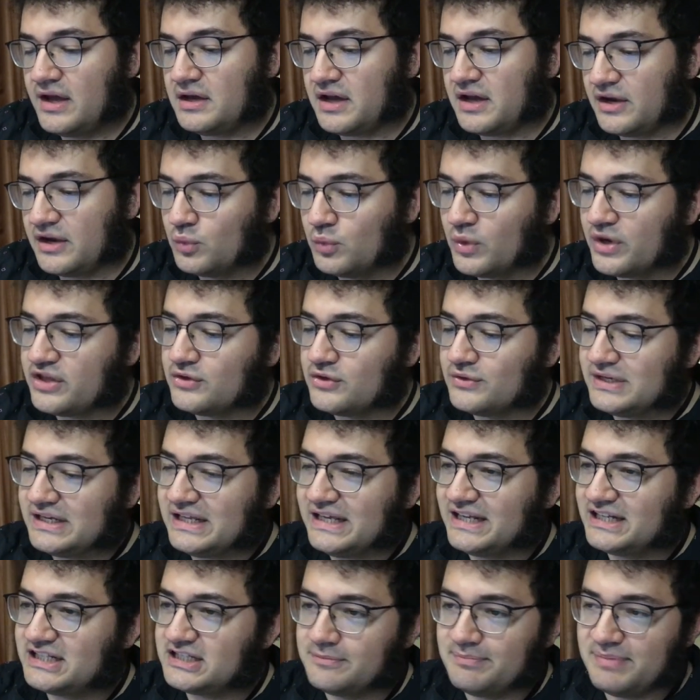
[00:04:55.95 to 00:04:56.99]
and where you
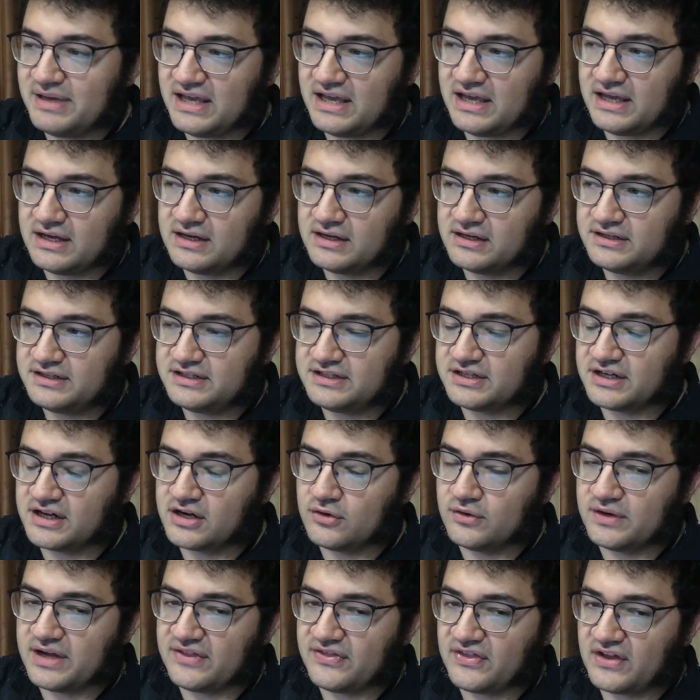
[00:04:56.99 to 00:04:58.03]
need to be to
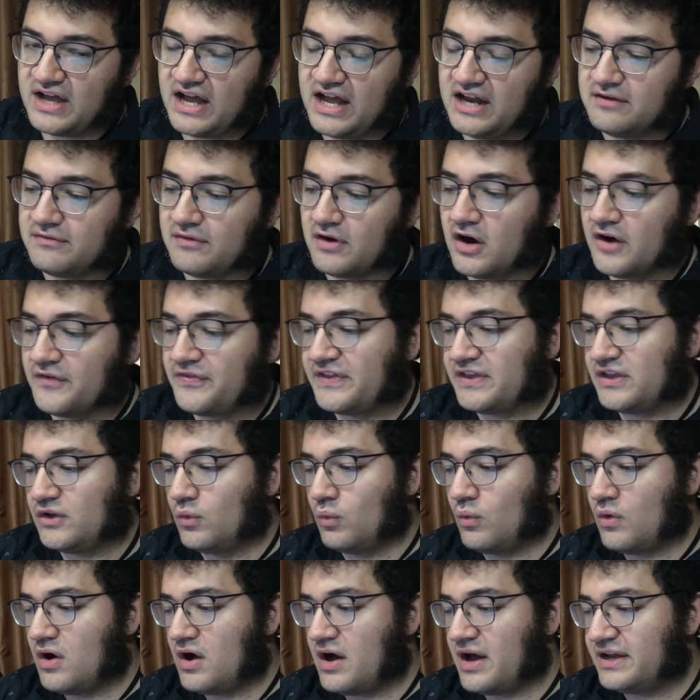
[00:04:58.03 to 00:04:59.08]
create the kind of art that you
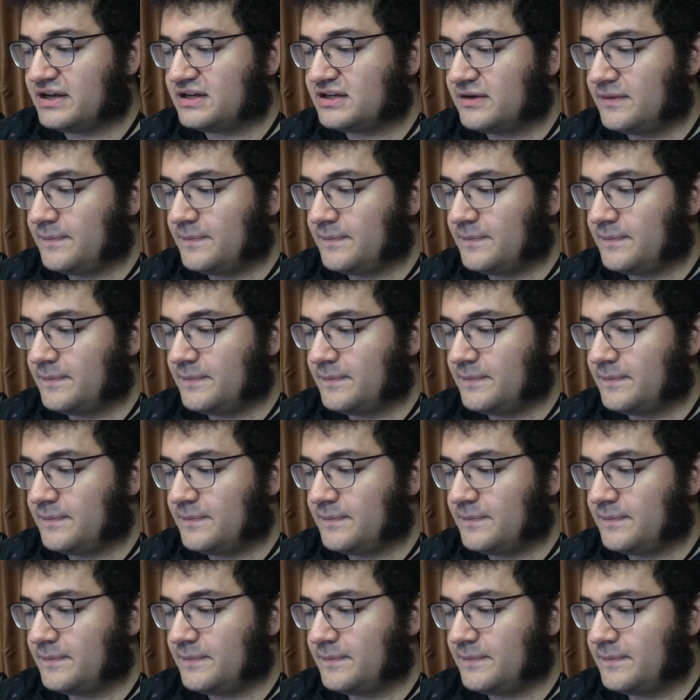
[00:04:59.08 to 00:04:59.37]
want.